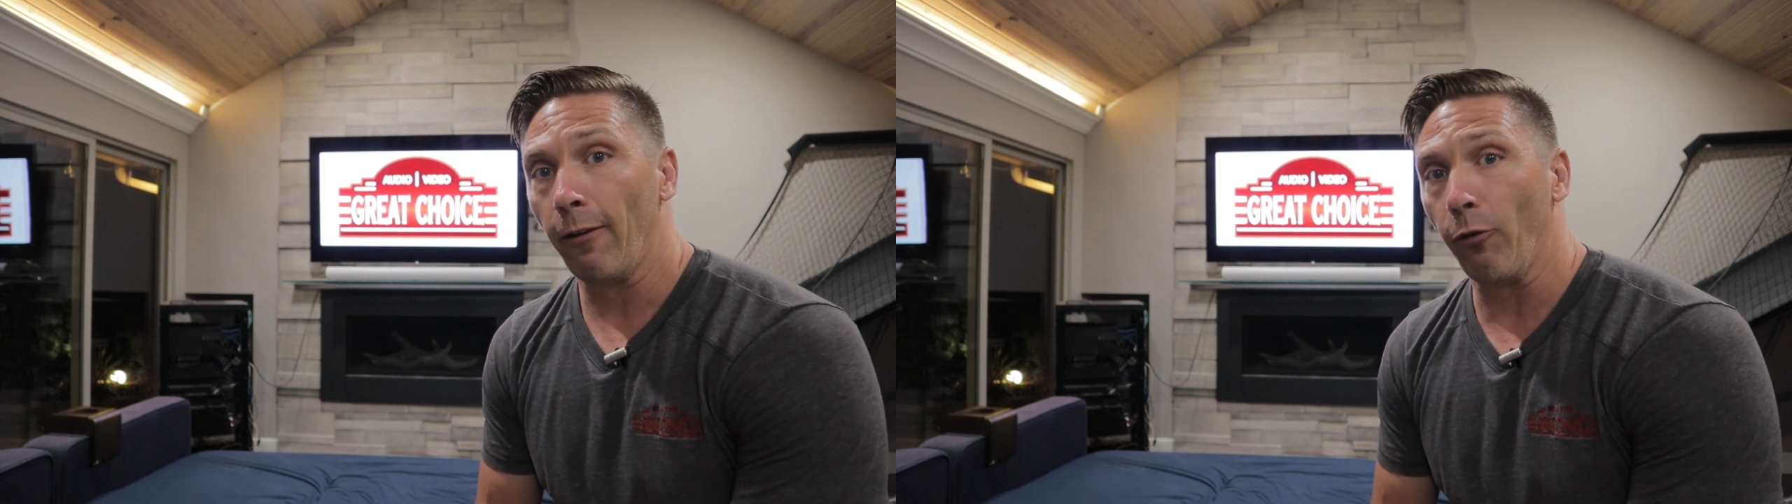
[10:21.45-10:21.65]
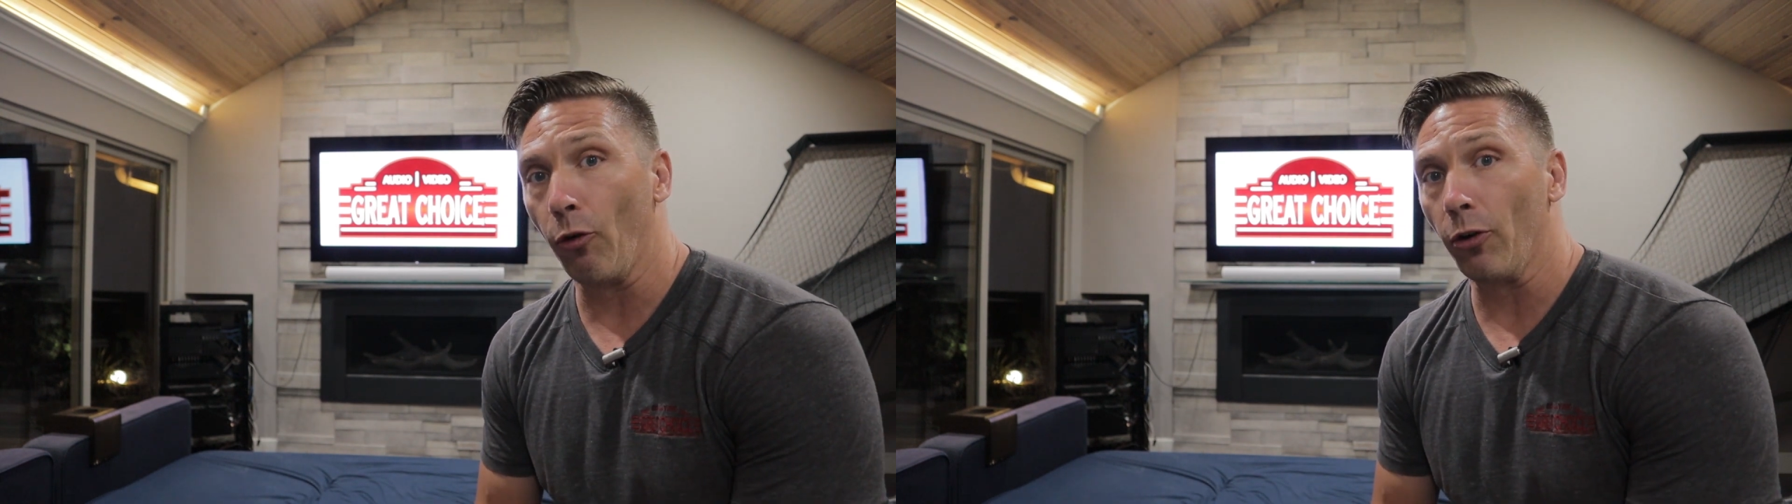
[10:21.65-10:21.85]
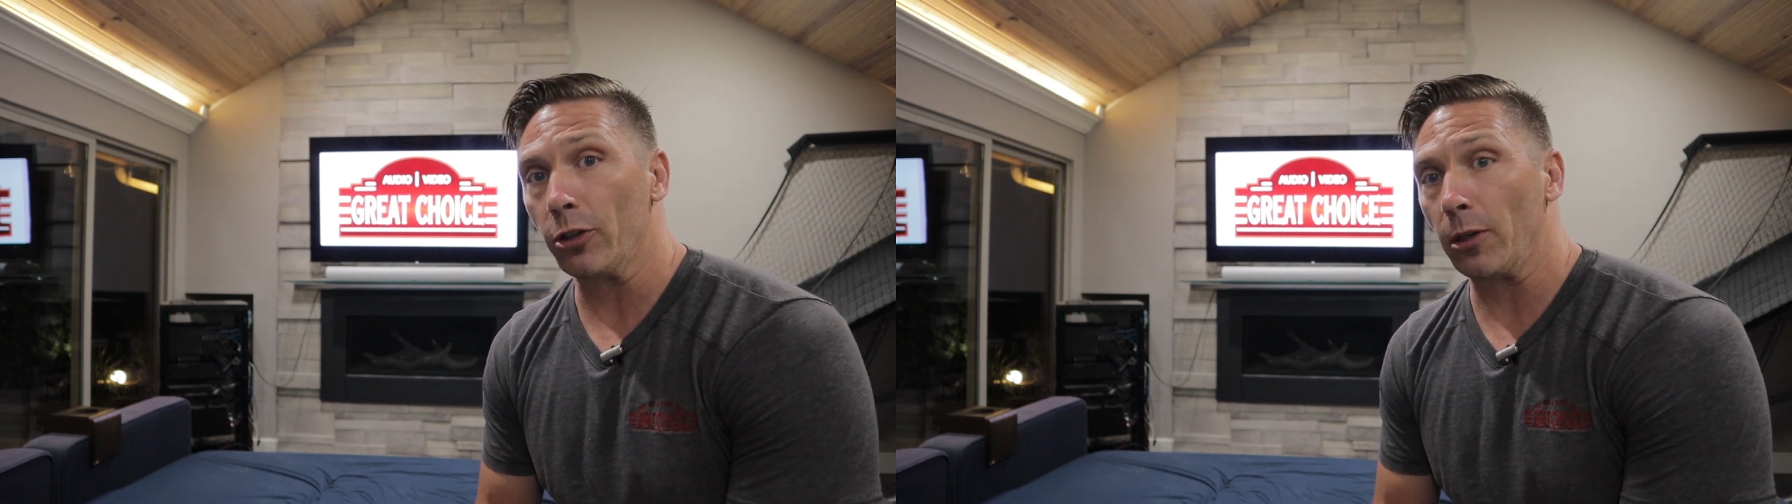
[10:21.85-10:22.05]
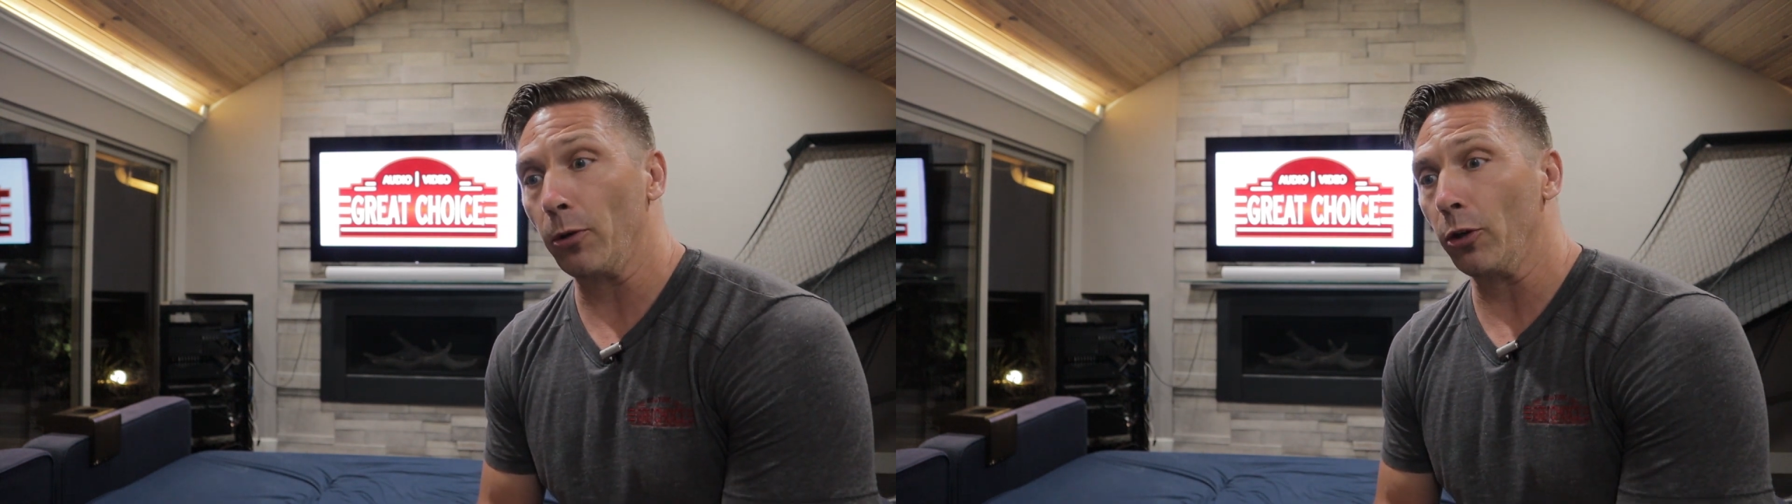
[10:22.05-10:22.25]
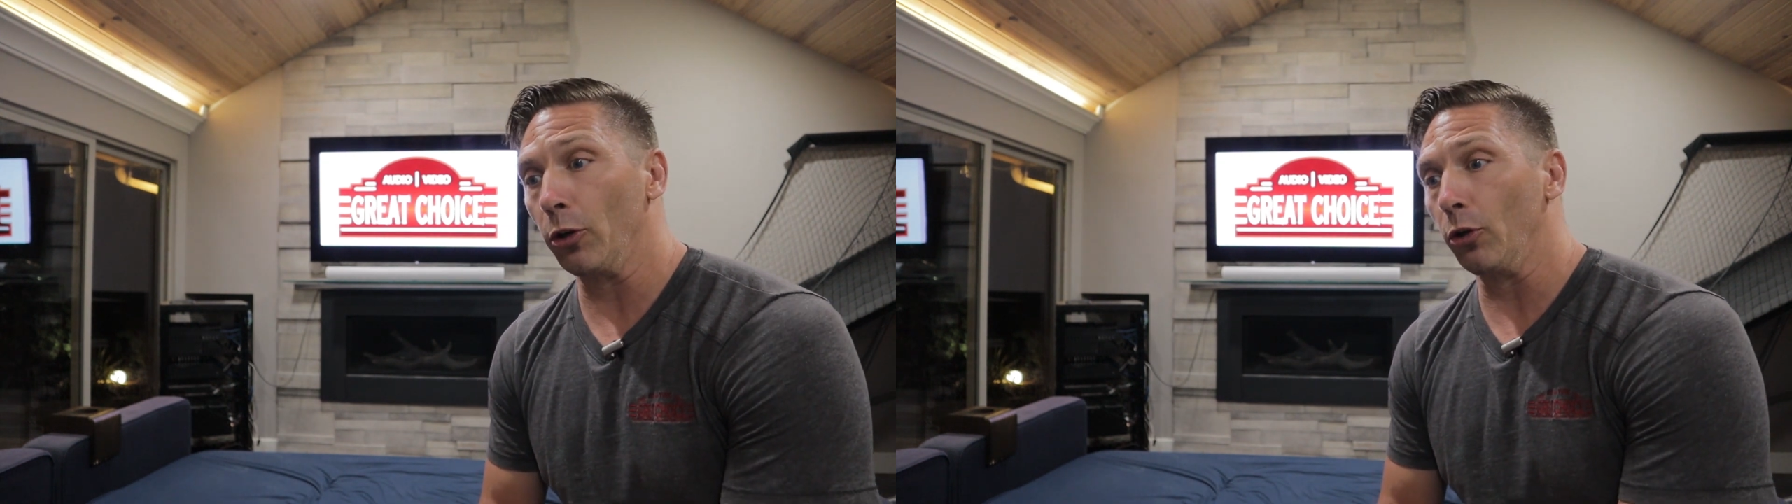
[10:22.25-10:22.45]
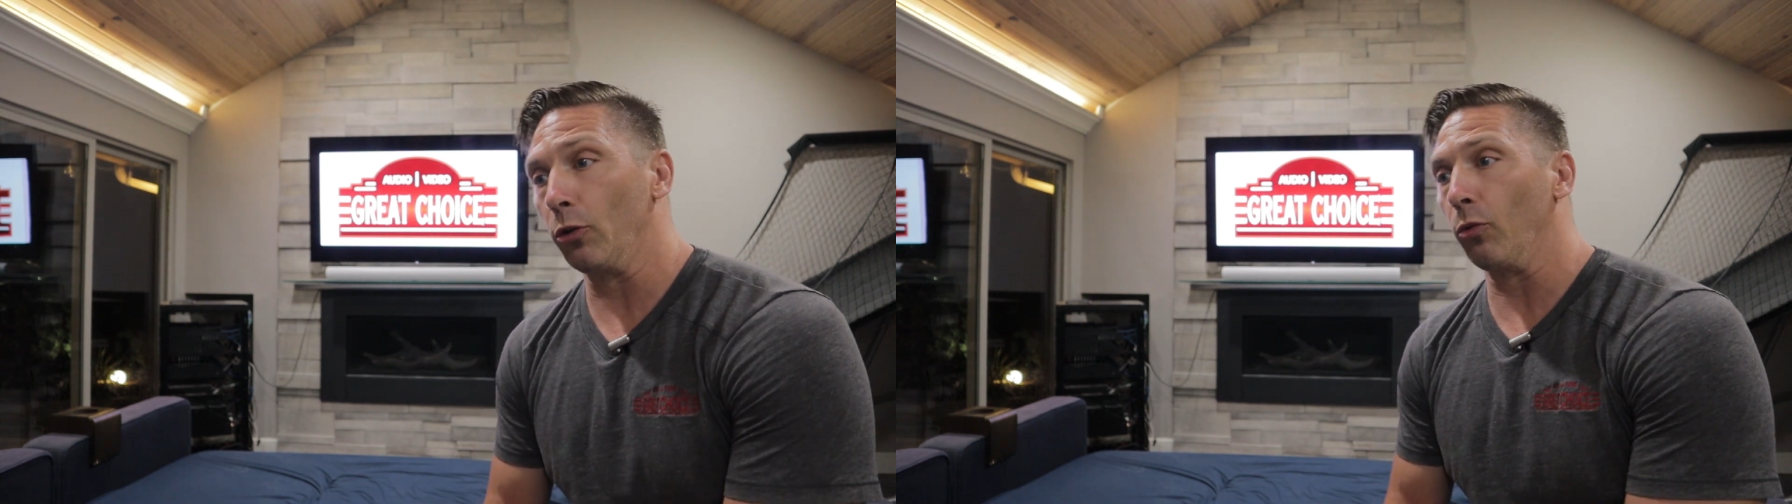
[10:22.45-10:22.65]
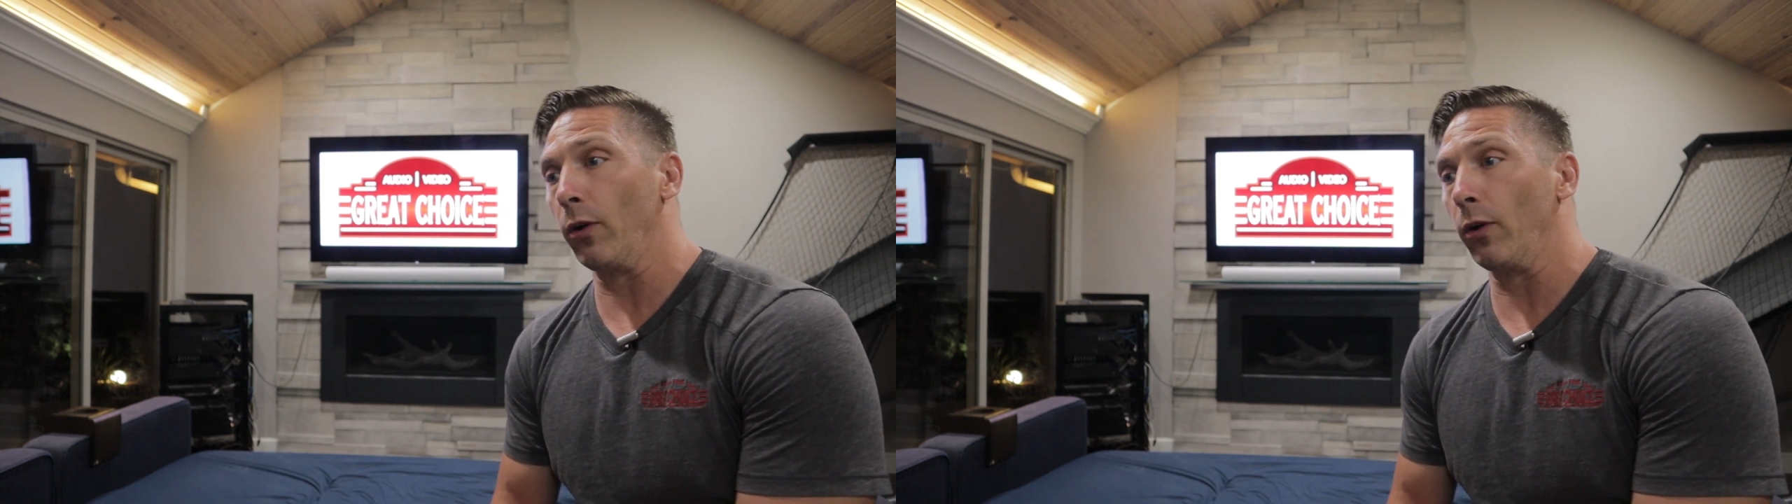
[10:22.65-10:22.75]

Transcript: for someone who